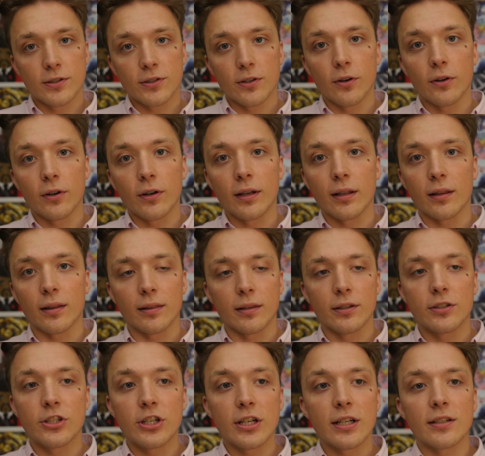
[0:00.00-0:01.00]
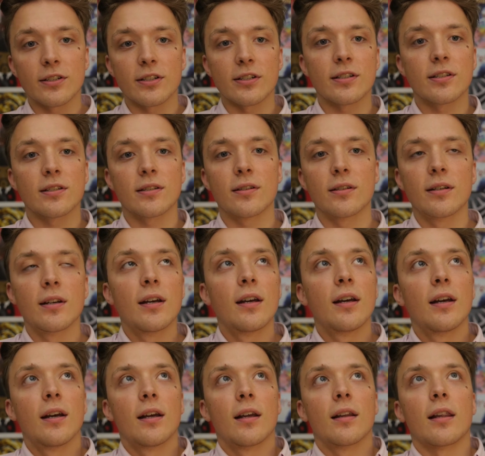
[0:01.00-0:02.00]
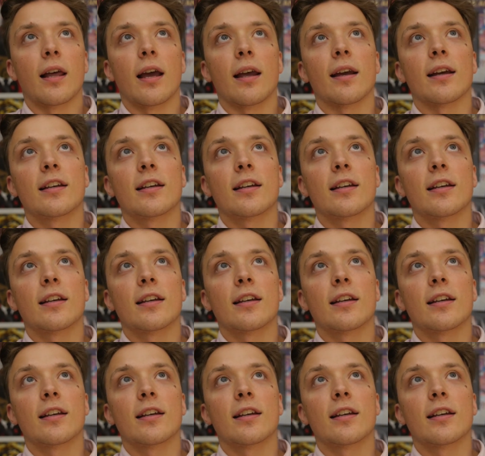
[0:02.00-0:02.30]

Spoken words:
So legit just like